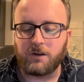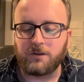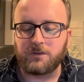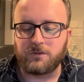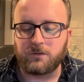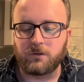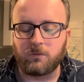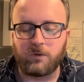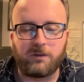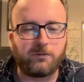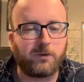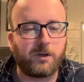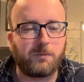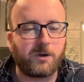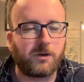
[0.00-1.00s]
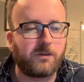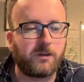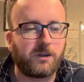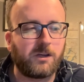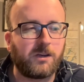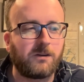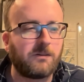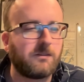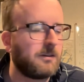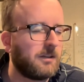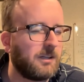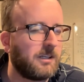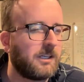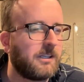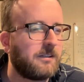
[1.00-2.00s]
sort of reframe our thinking
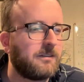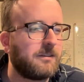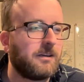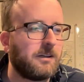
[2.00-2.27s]
on it.